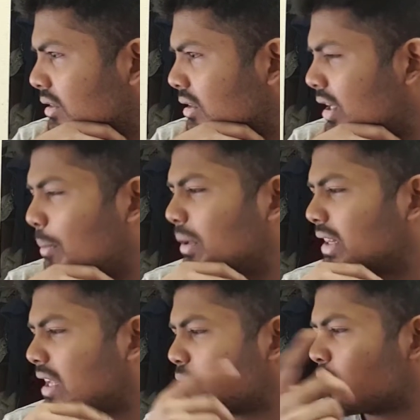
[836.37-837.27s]
Okay, but
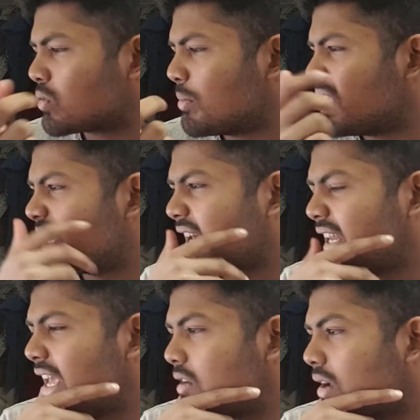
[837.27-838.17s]
that's also mean they can
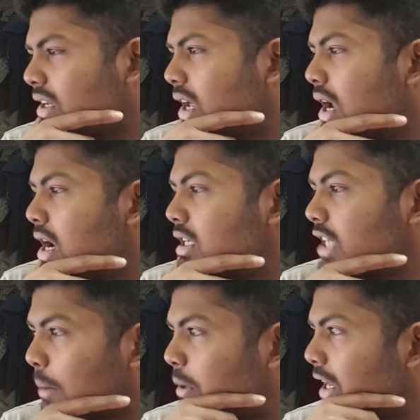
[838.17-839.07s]
heal, right?
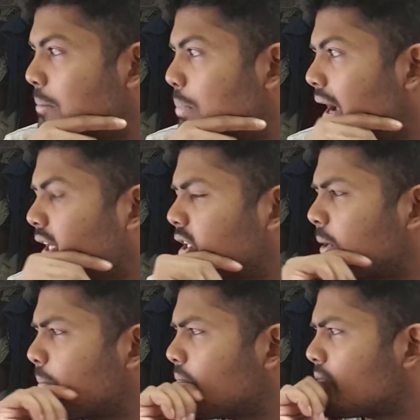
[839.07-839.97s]
Double impact.
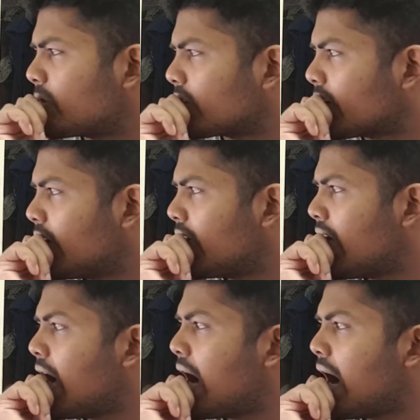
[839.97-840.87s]

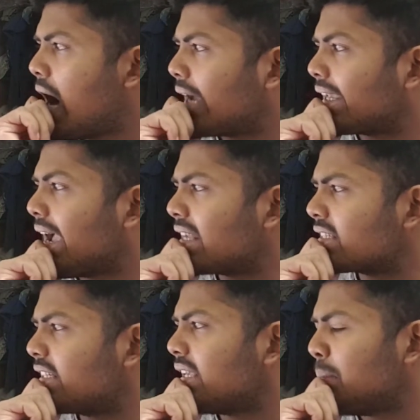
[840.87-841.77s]
I
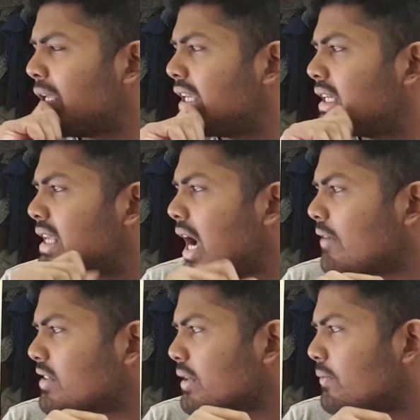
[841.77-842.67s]
cast it immediately after the